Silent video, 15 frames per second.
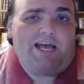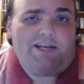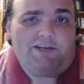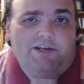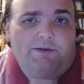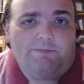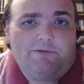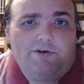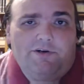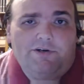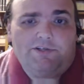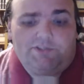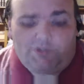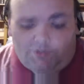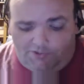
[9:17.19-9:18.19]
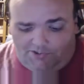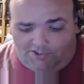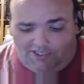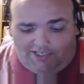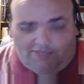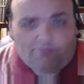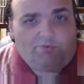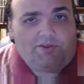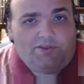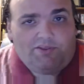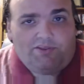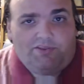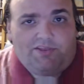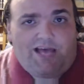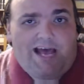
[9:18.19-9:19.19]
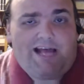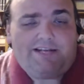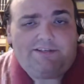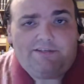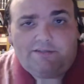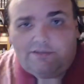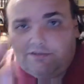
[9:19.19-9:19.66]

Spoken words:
number associated with that